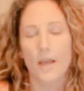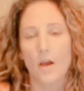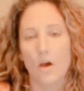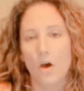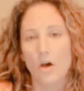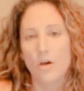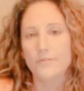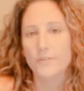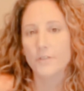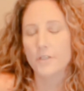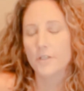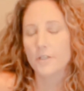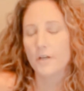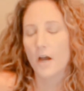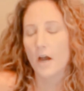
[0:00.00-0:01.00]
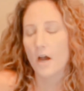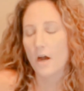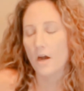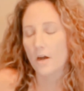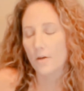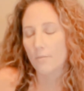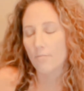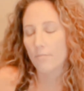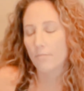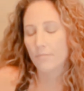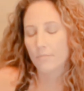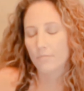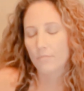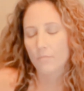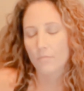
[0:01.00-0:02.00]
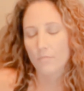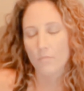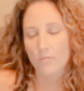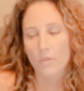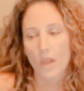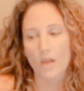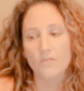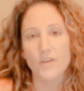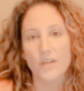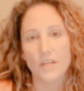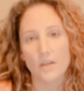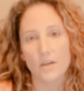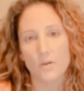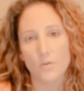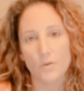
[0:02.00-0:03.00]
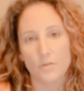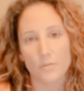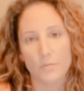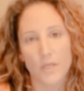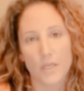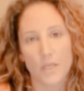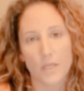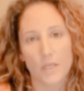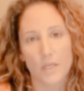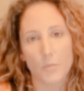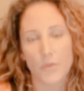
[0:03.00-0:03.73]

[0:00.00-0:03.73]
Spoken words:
offer a video with me